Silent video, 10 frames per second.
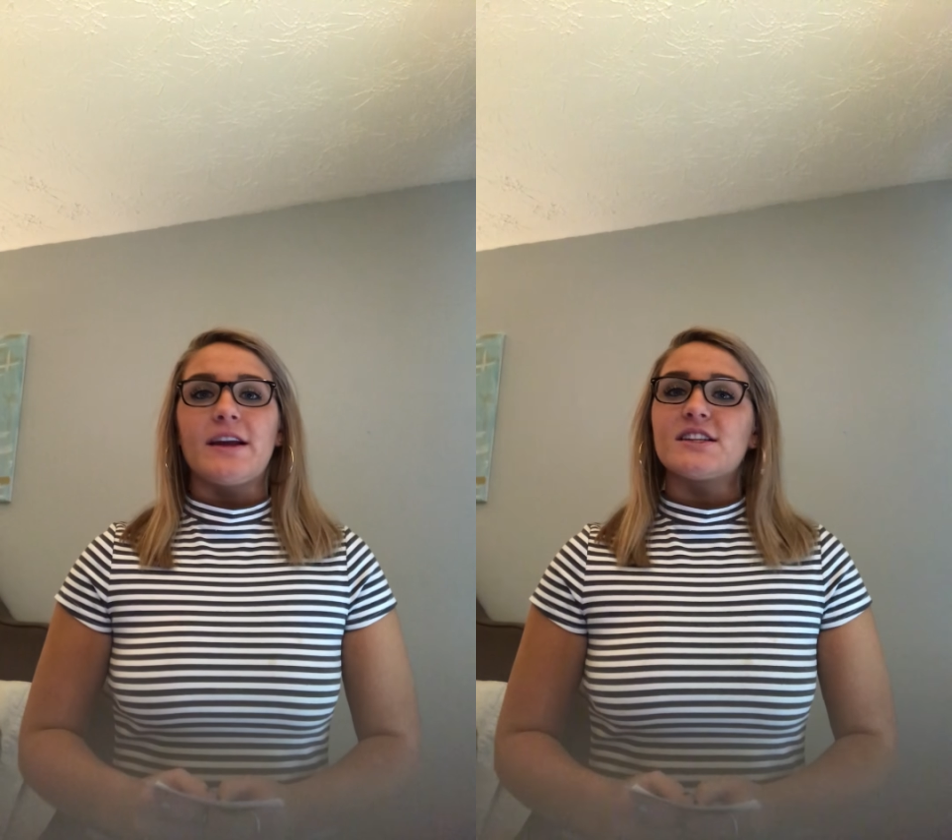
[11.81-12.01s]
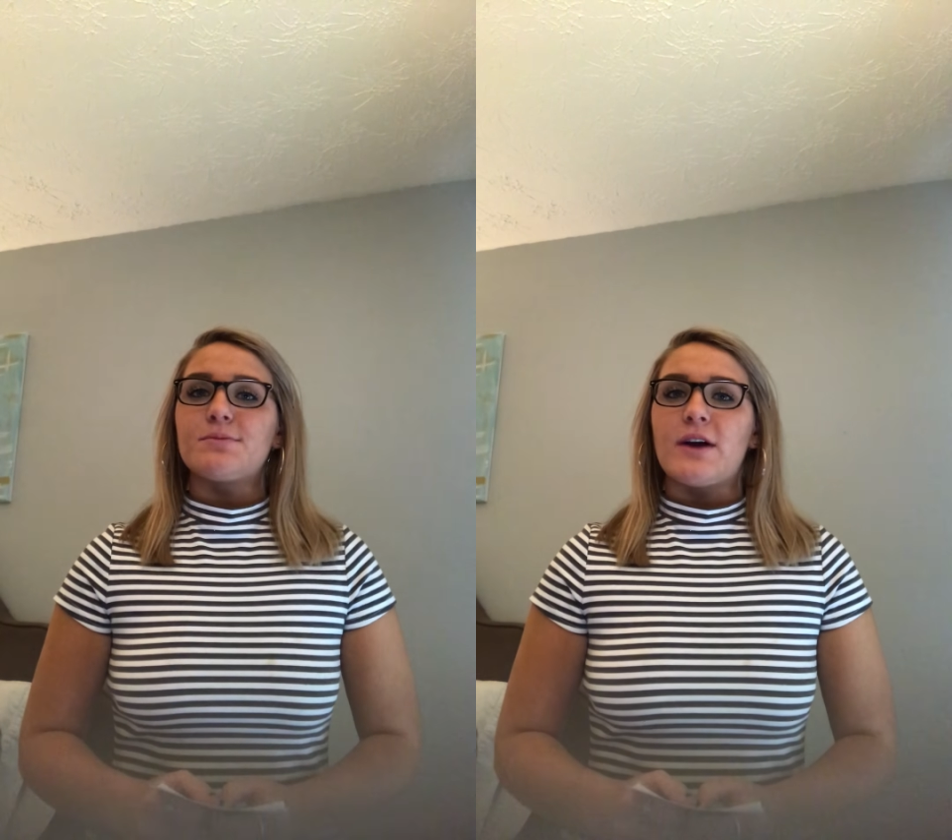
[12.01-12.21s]

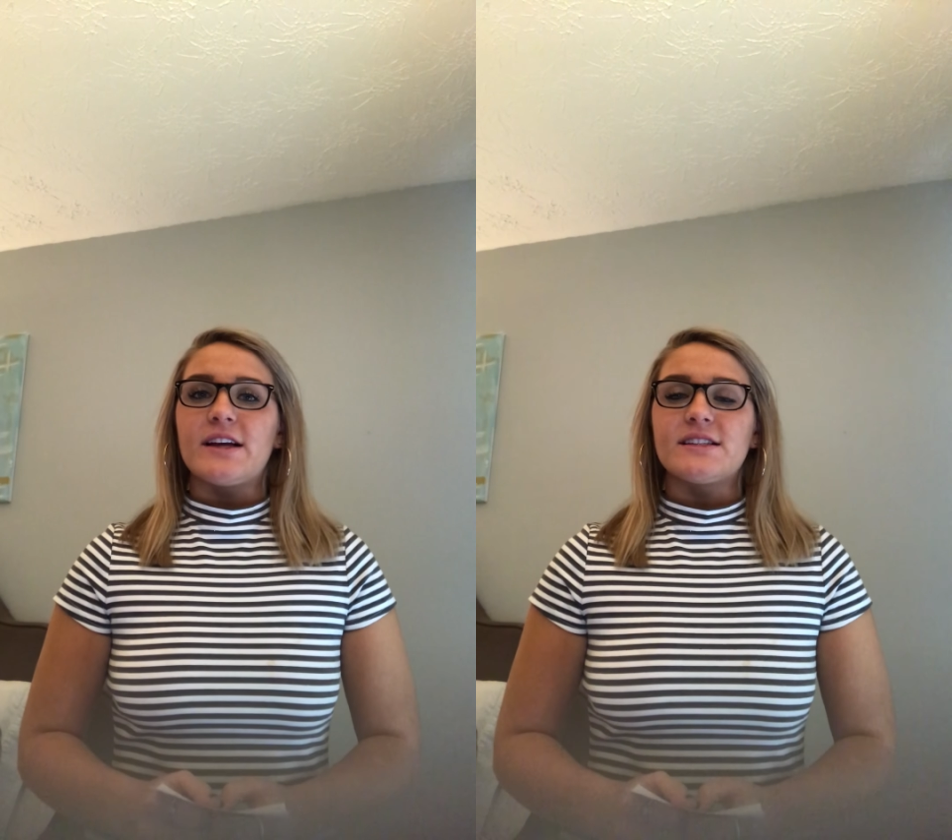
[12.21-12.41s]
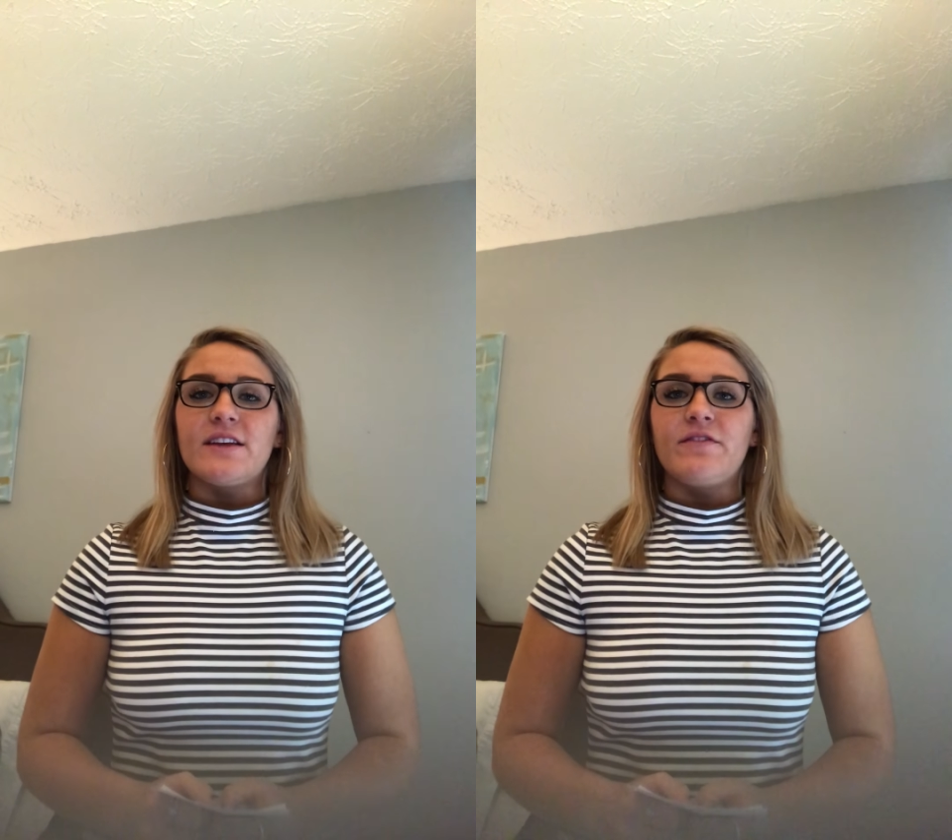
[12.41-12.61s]

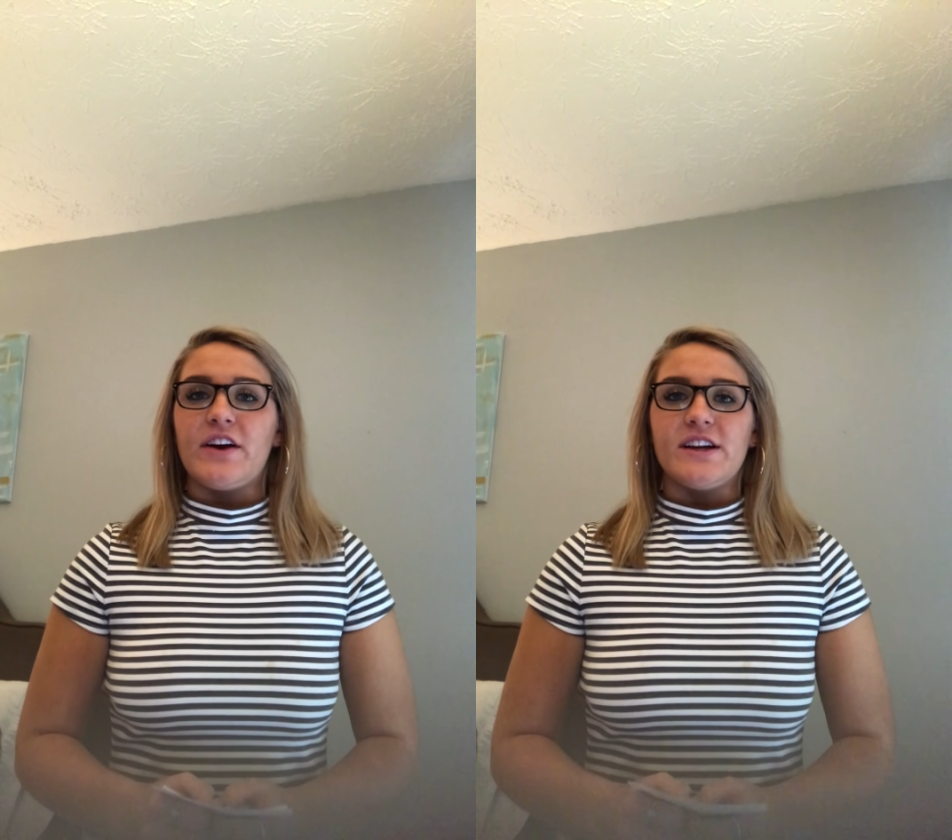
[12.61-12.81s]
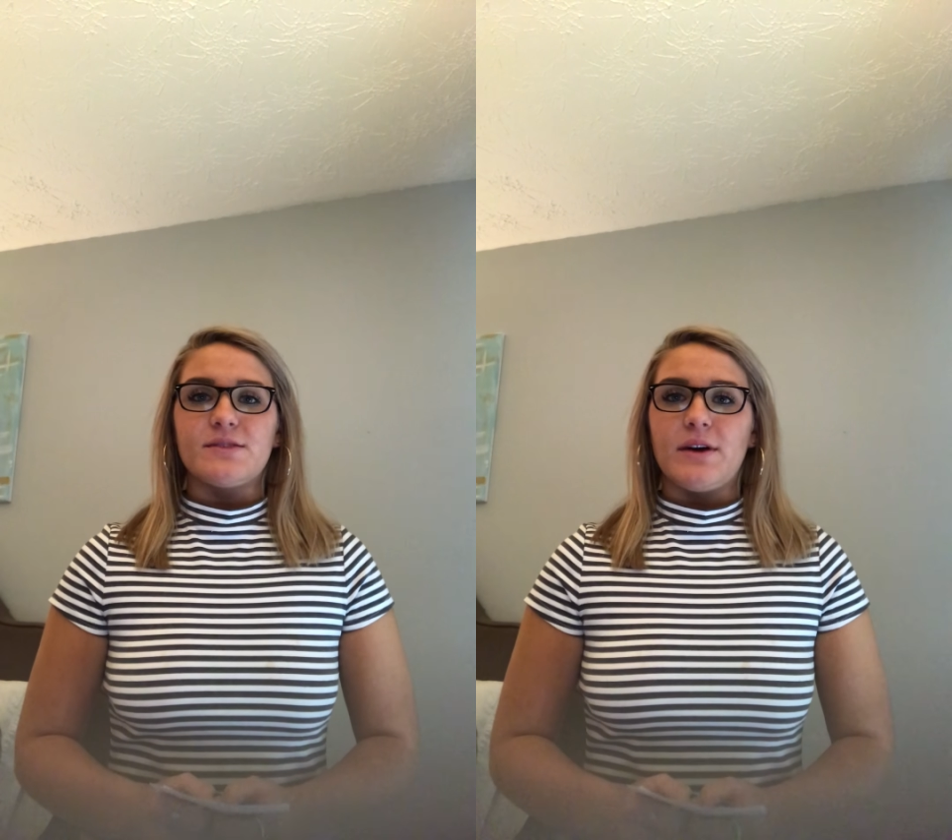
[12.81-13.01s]
expressed in
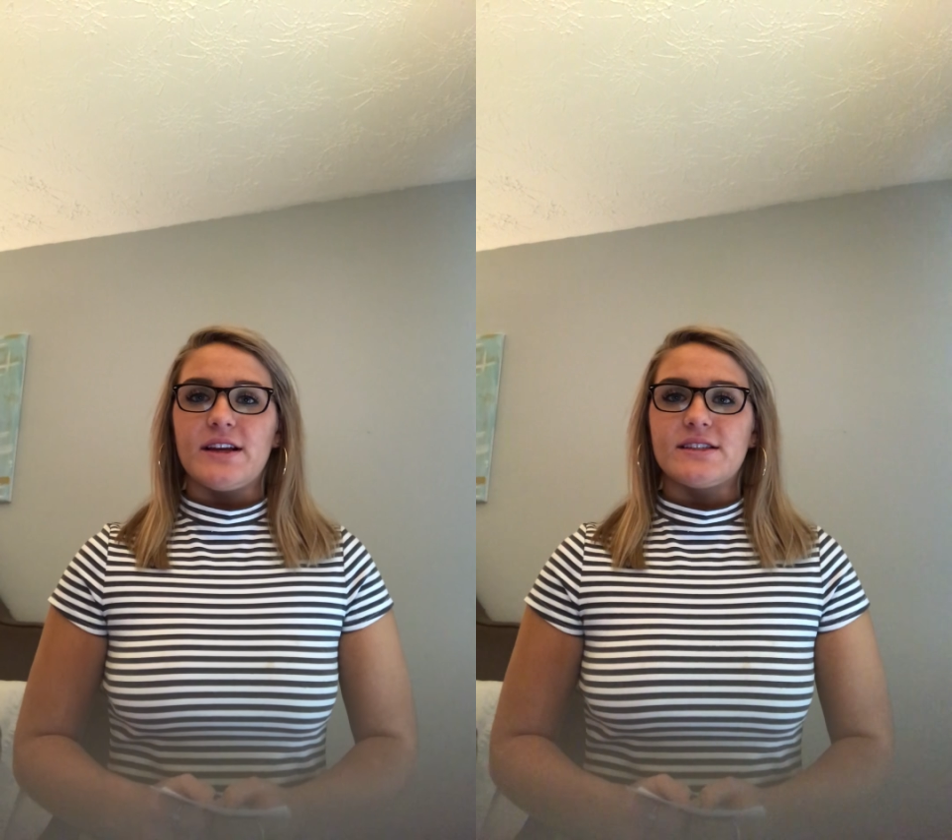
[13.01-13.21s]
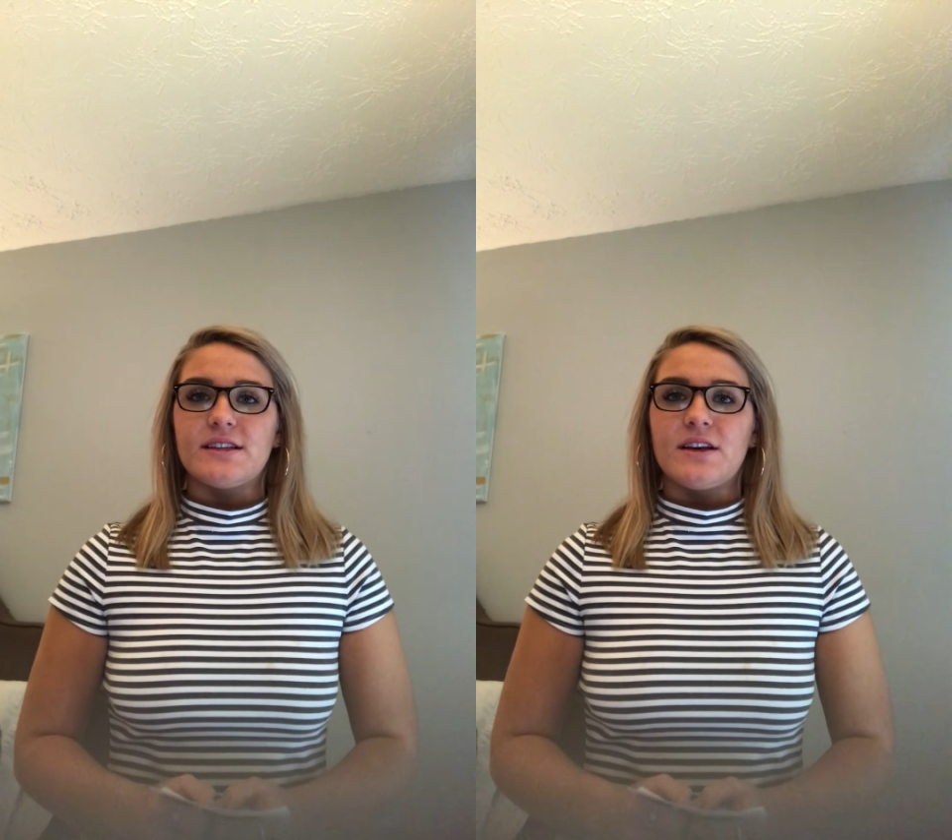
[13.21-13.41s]
various
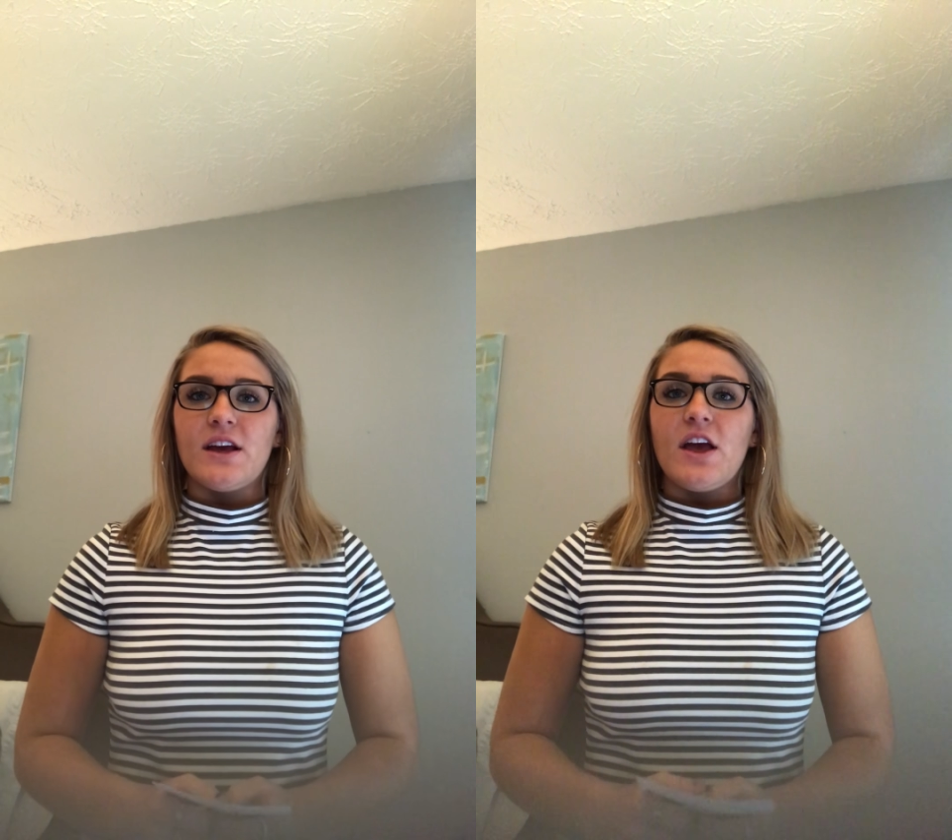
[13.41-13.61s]
ways.